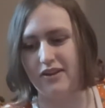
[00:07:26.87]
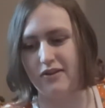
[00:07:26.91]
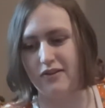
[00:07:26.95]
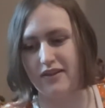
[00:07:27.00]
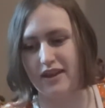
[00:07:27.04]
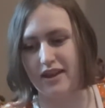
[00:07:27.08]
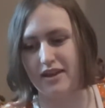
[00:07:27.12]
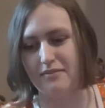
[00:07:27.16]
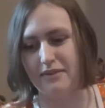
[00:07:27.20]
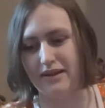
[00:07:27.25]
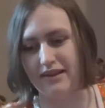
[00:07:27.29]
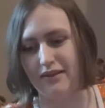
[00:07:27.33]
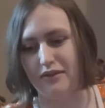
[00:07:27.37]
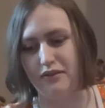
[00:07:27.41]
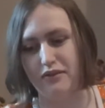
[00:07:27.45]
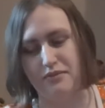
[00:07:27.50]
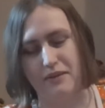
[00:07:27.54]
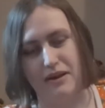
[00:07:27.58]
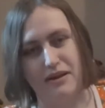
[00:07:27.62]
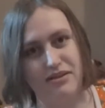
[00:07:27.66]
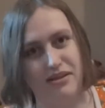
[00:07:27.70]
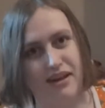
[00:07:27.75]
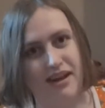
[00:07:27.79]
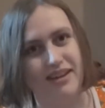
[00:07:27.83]
You're like my little
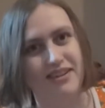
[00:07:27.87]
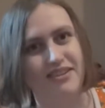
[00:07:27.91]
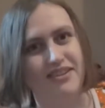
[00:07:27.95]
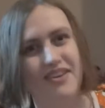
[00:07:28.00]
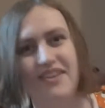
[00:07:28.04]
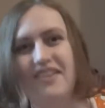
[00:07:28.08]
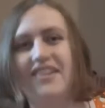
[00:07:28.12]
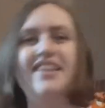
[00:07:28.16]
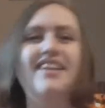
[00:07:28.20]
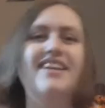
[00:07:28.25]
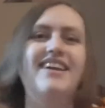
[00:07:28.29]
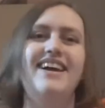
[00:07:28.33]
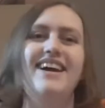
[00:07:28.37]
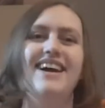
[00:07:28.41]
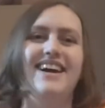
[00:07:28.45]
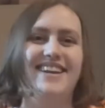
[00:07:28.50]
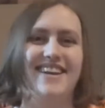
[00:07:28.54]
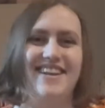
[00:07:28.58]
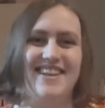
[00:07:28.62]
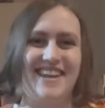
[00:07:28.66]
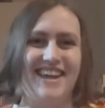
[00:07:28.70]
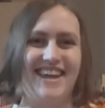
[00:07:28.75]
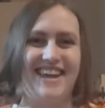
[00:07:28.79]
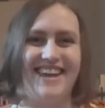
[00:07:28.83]
space idol. And I
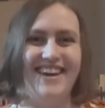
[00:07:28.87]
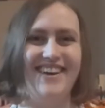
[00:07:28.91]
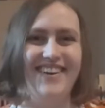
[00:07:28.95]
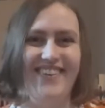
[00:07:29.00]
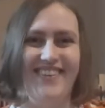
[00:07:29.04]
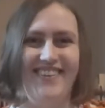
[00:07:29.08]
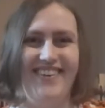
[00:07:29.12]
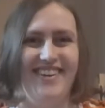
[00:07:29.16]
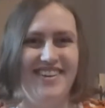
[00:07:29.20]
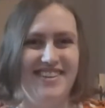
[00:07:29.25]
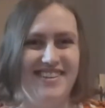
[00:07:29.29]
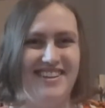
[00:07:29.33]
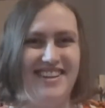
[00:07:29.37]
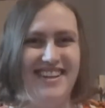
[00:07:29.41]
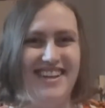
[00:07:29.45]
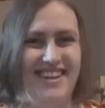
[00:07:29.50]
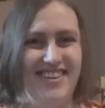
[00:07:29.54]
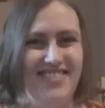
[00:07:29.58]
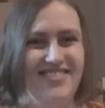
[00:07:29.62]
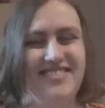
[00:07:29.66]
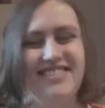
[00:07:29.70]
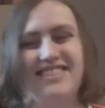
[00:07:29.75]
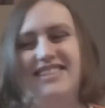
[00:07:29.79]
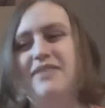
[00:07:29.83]
was like, oh, it's
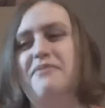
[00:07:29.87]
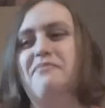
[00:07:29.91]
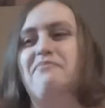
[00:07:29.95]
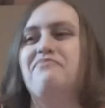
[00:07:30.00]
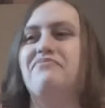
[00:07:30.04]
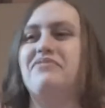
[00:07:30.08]
cute.